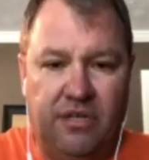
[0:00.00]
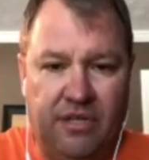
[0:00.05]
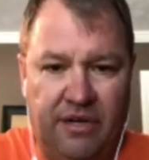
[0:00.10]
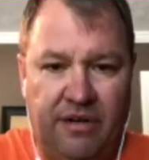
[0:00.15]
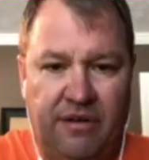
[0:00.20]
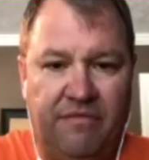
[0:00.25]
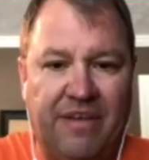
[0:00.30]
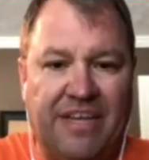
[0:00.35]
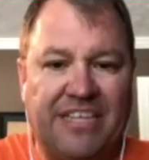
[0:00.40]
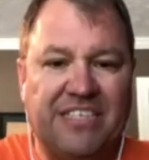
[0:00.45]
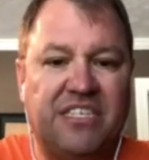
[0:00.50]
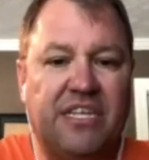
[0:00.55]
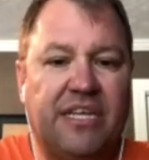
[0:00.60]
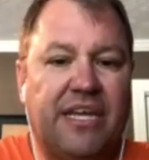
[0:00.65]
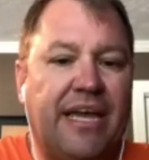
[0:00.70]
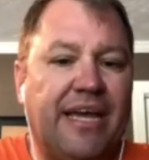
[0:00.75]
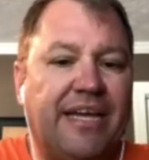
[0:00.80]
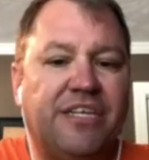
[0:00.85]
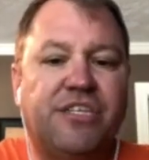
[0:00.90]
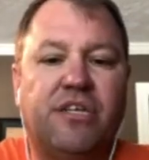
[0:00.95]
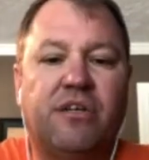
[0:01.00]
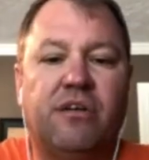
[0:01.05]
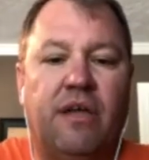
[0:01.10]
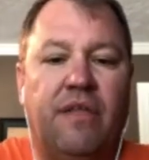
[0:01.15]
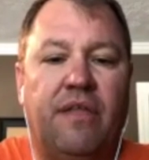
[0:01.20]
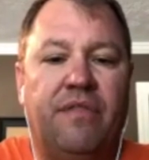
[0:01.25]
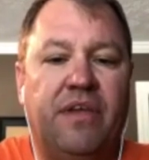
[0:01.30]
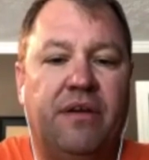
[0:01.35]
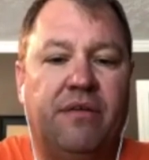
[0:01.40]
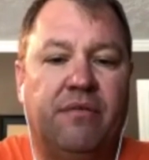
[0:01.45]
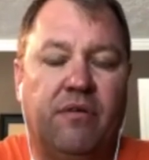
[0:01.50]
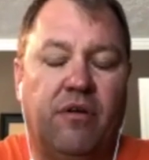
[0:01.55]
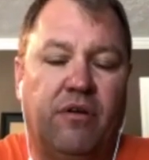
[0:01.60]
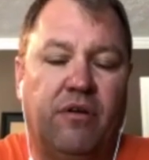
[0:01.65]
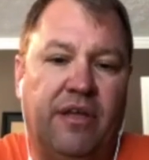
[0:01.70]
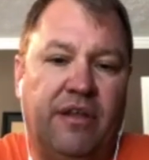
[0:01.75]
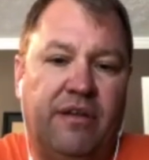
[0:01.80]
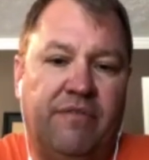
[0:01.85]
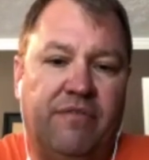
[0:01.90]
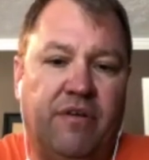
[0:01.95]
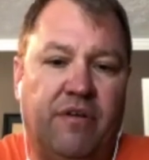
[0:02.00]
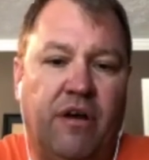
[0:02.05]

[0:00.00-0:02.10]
investigation and then it,